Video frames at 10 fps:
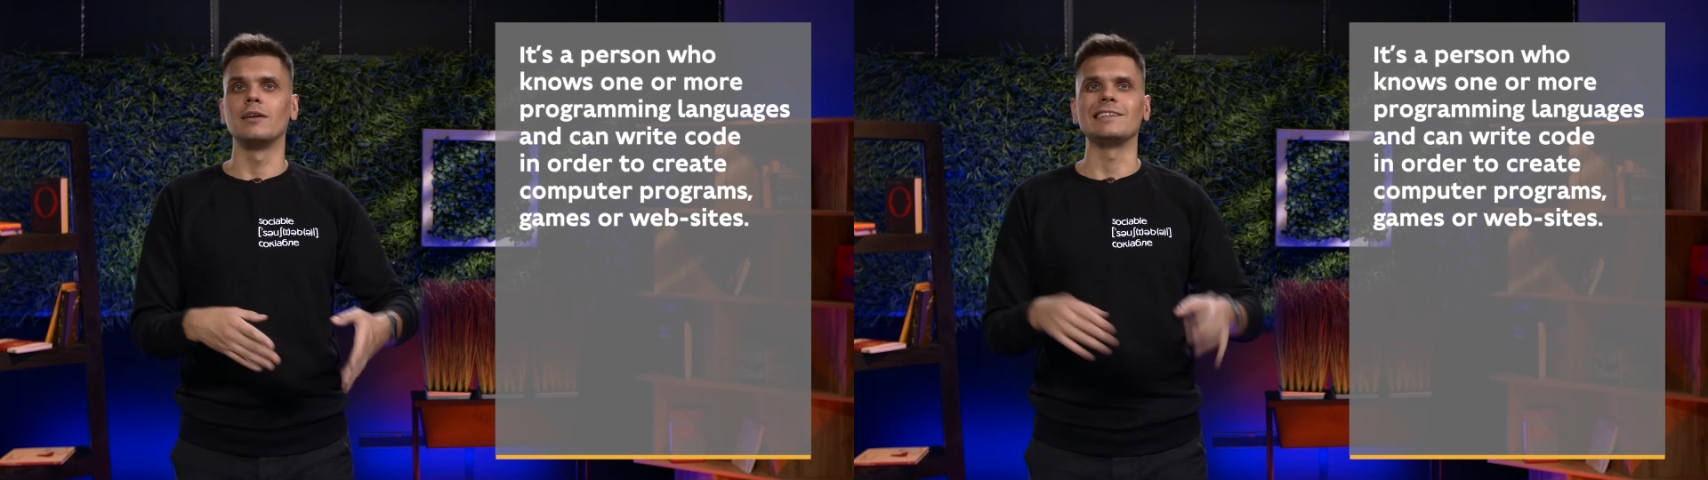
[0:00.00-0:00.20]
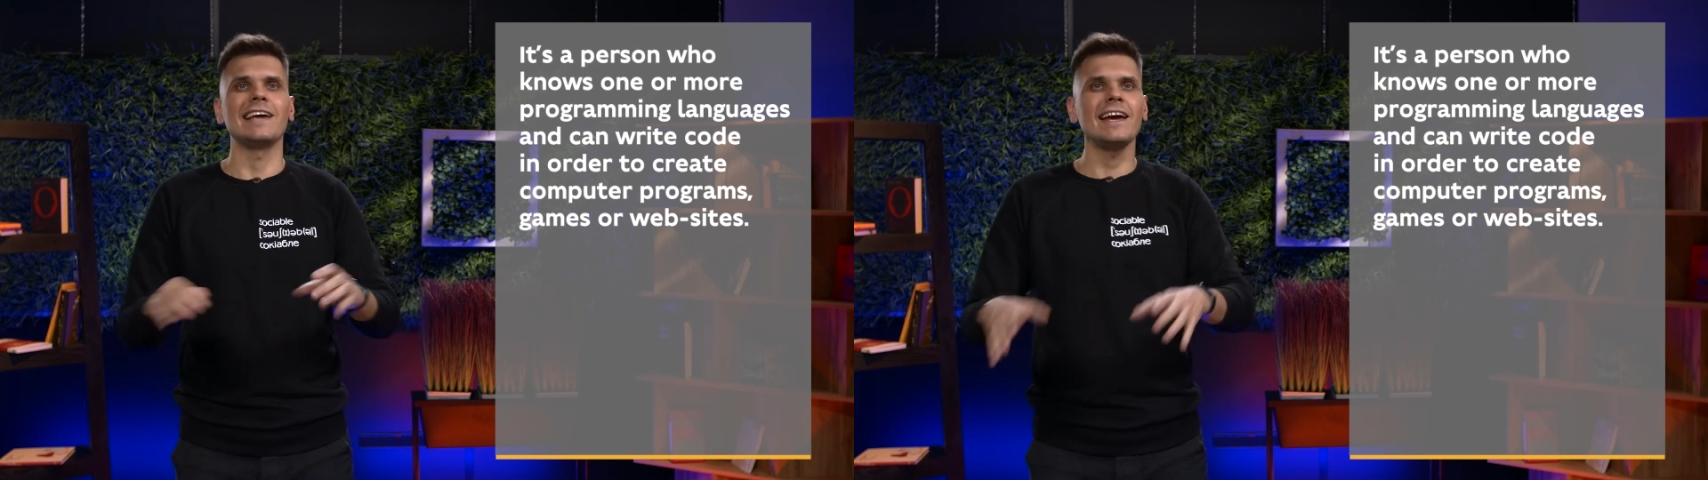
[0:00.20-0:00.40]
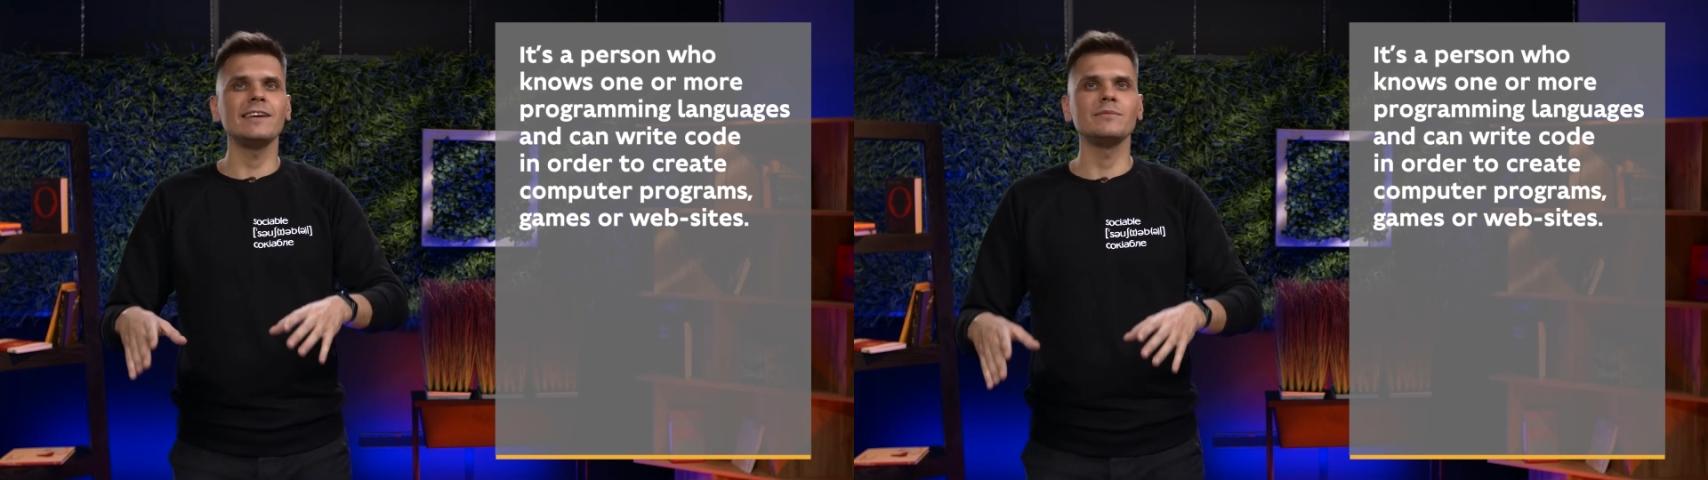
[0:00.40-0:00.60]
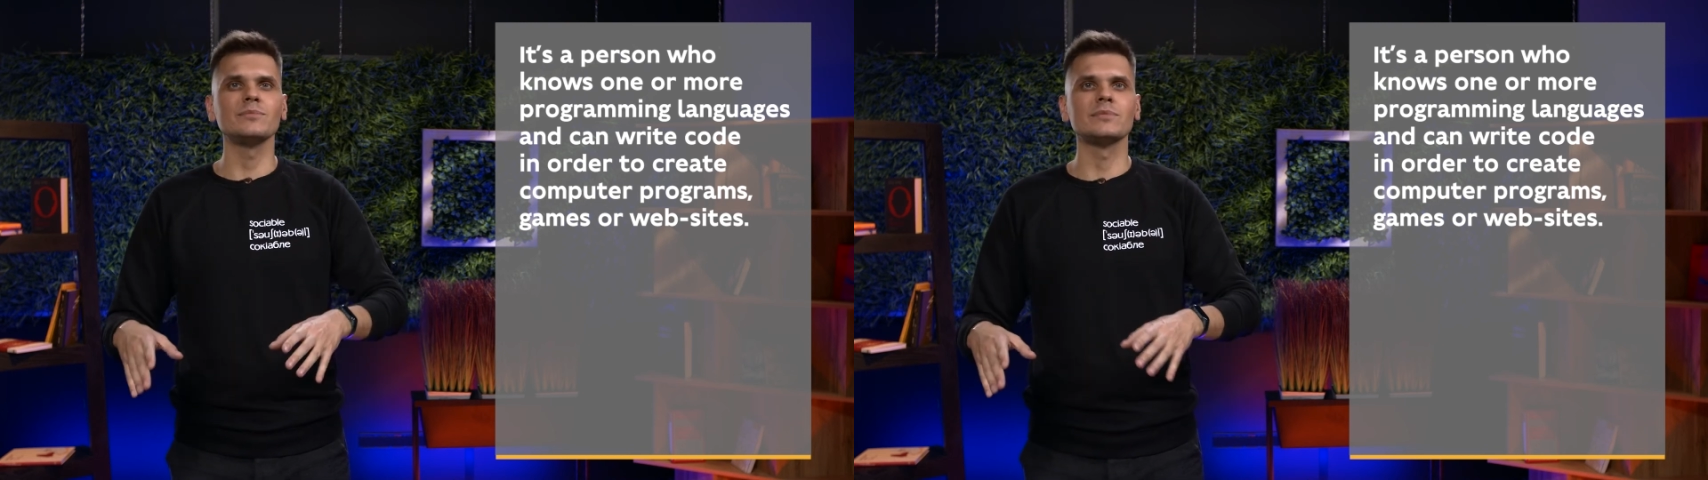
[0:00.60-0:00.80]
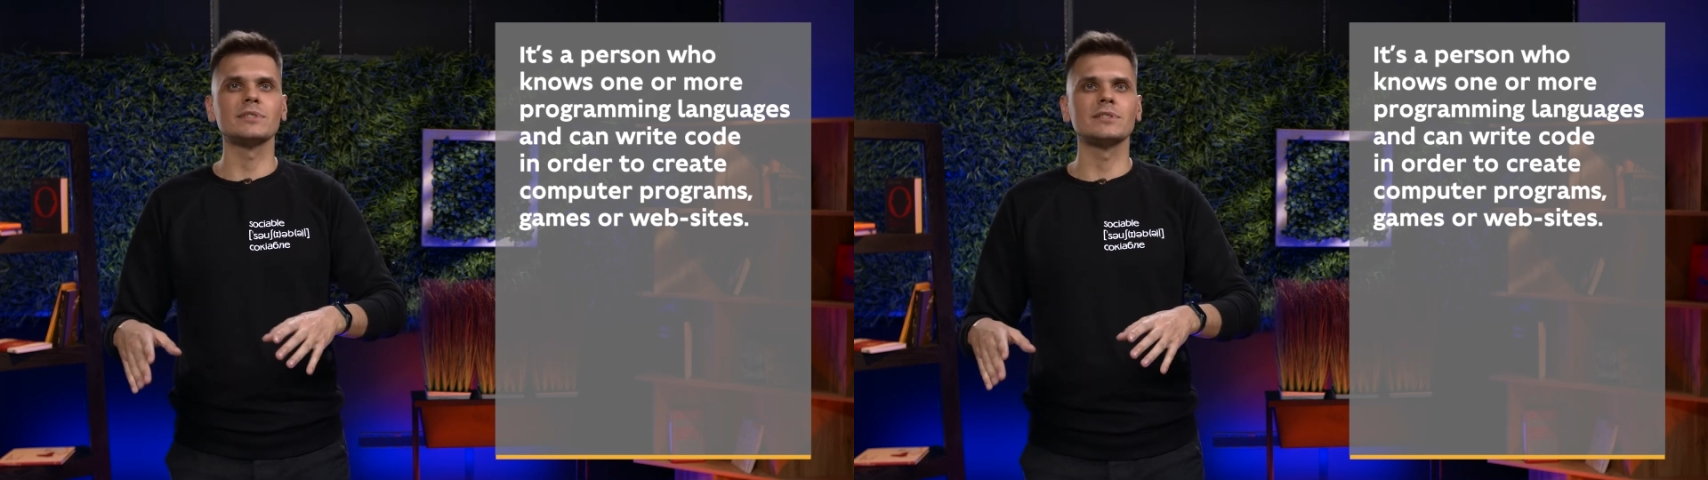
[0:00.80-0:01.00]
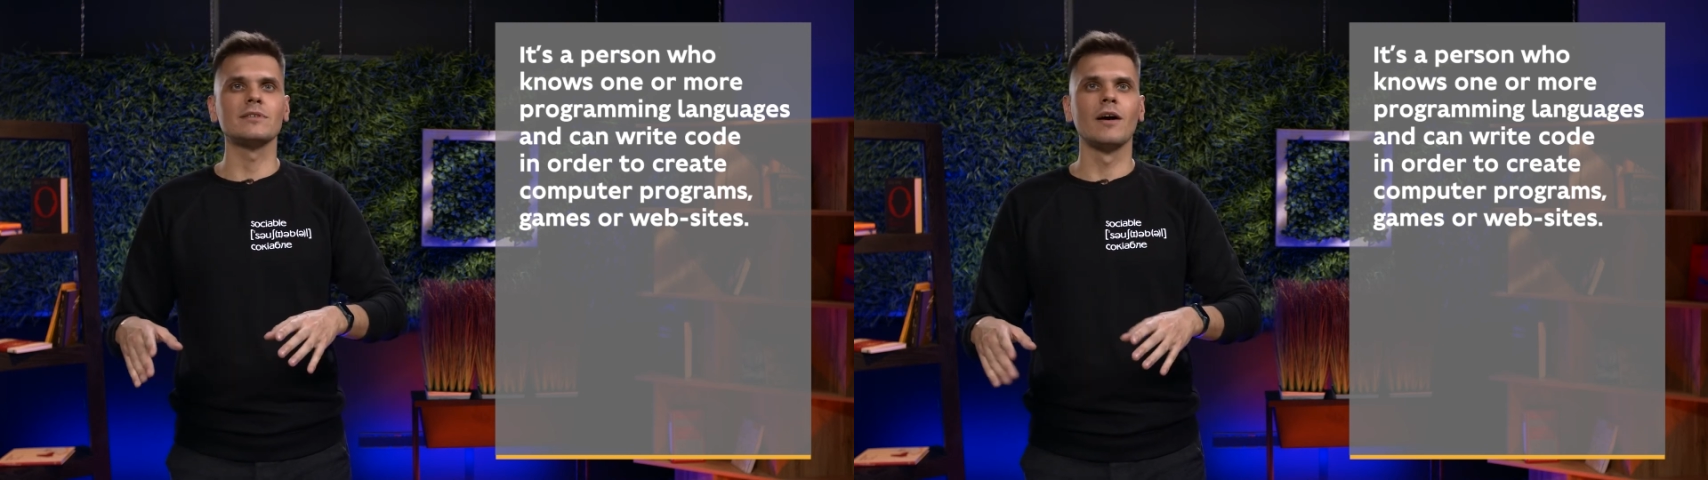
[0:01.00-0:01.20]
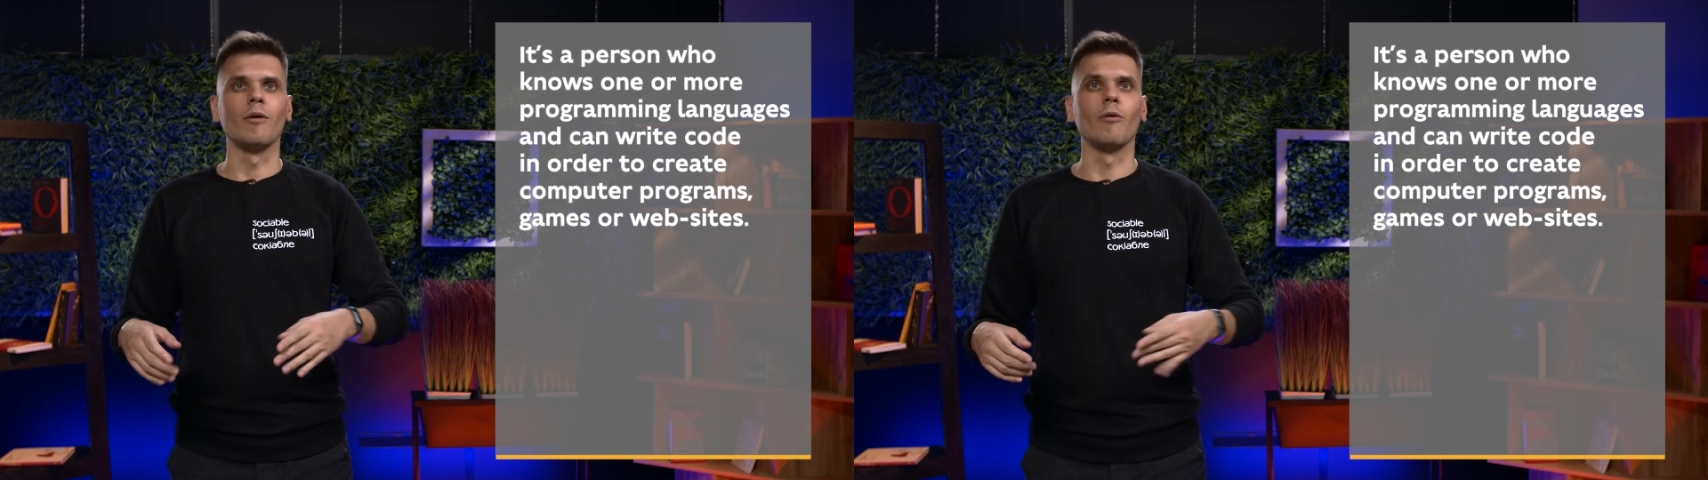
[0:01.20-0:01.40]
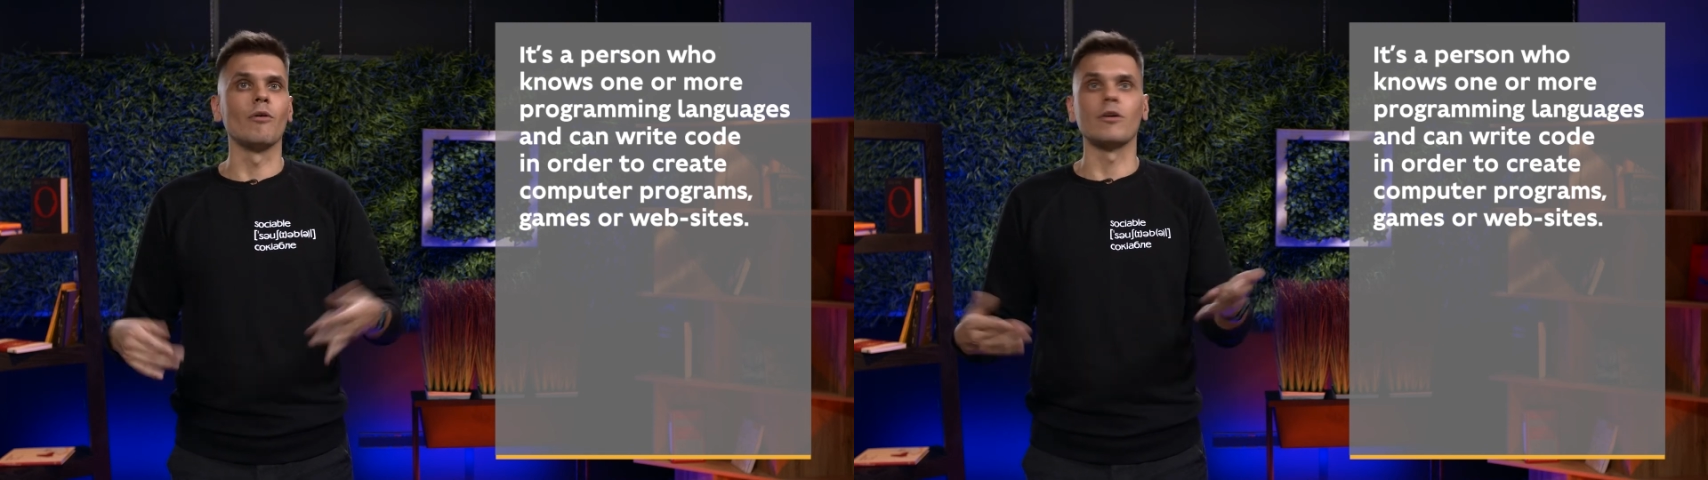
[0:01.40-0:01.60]
games,
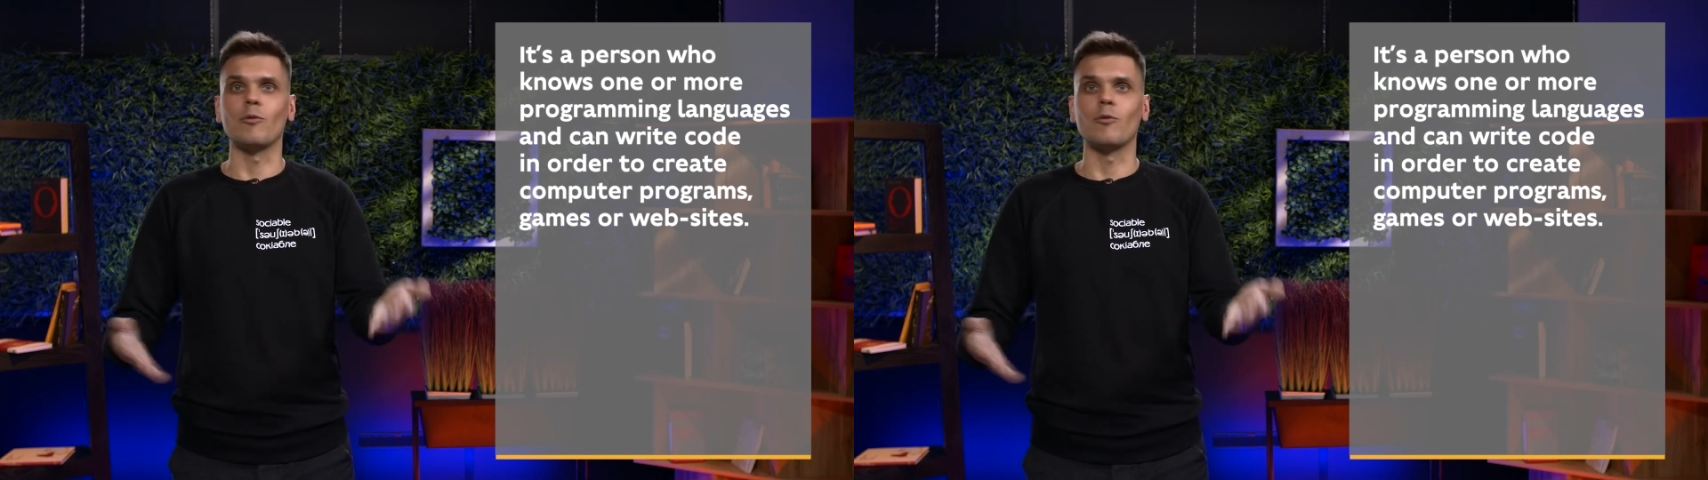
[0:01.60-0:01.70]
or